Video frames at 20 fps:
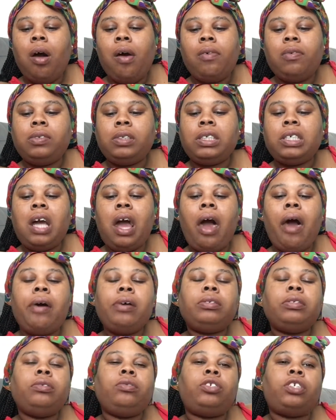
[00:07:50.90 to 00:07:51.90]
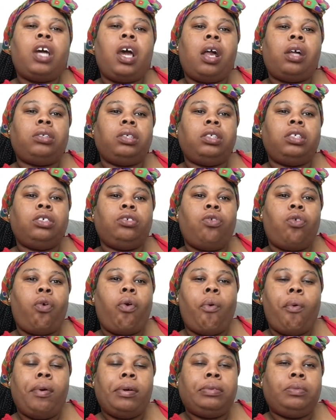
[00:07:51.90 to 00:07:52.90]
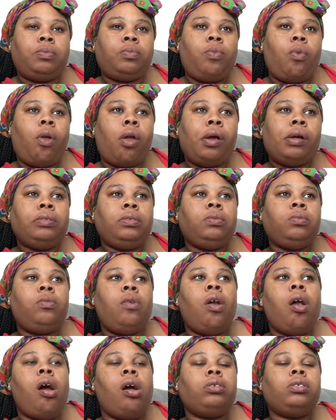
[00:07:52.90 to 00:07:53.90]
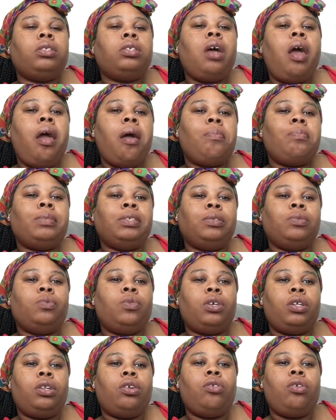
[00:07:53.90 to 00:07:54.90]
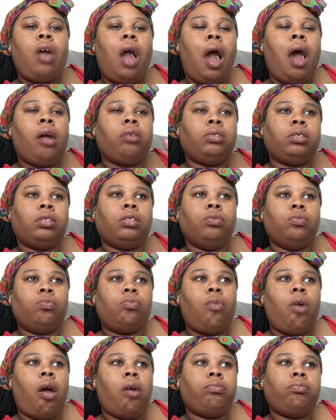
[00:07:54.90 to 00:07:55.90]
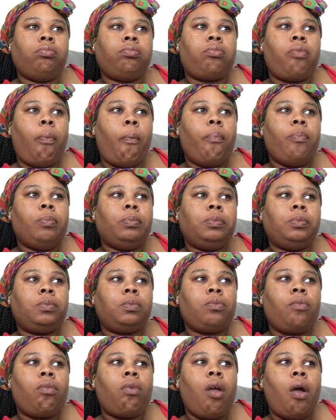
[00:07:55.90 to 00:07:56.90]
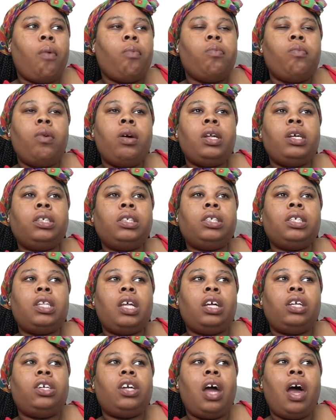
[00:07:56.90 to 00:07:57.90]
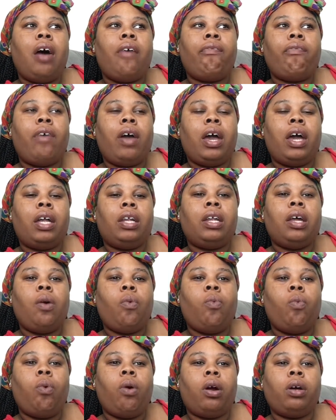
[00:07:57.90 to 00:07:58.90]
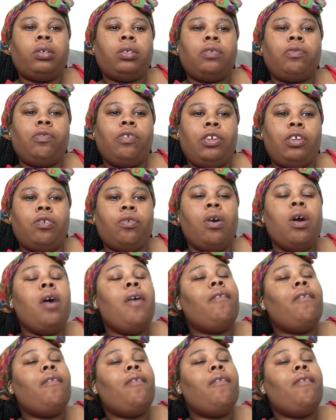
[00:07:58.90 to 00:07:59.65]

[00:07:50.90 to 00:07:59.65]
So, y'all whose channel is growing, tell me what do y'all do? What is it that y'all find that works for you?